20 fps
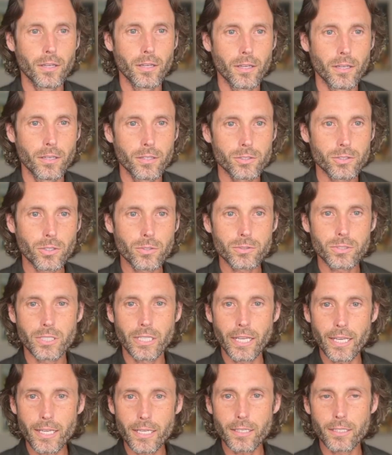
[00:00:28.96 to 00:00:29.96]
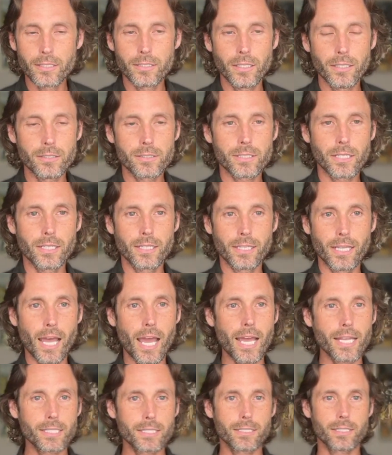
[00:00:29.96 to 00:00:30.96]
So today, in saying
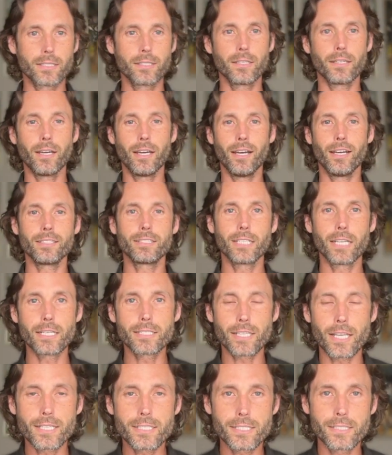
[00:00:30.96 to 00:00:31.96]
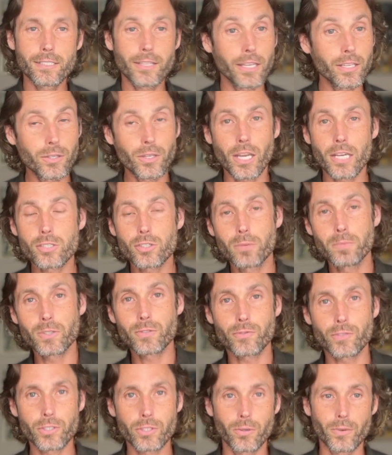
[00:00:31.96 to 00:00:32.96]
that, today's lesson, thank you guys so much
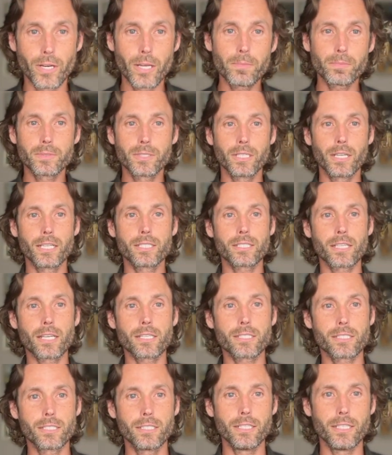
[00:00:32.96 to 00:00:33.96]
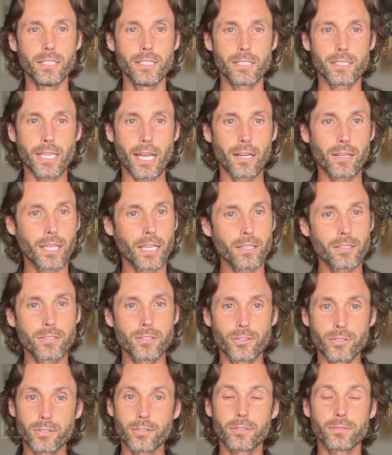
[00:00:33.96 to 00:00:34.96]
for showing up. Today's lesson is how to get
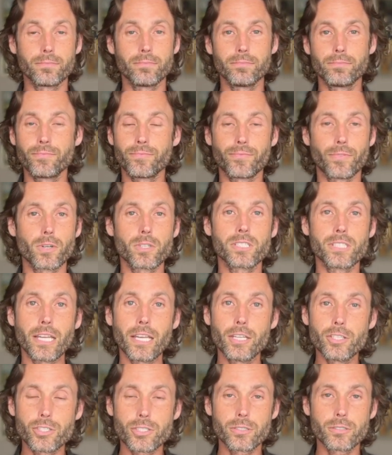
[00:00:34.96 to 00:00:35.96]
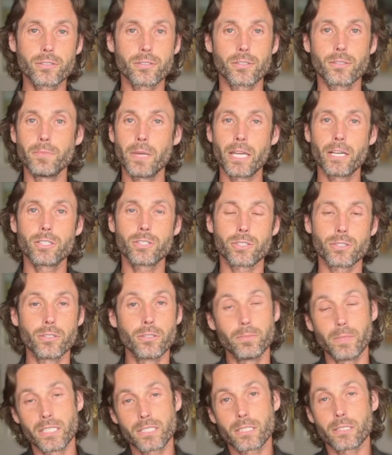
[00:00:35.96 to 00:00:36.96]
to your first agent or manager, or
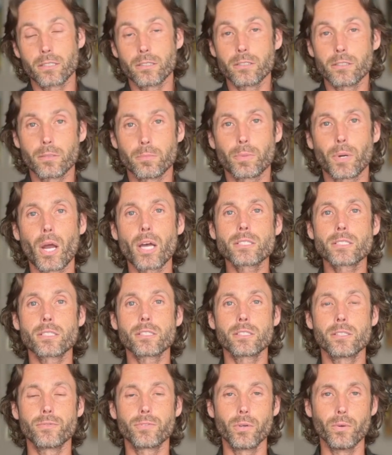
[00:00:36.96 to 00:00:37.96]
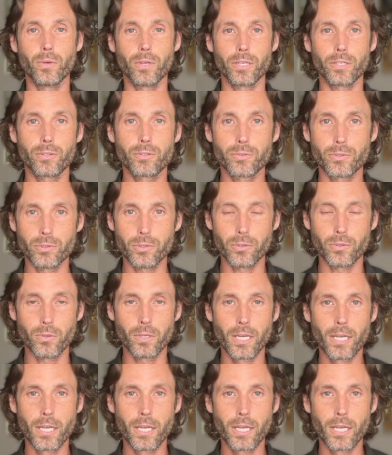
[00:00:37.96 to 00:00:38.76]
basically the process of going through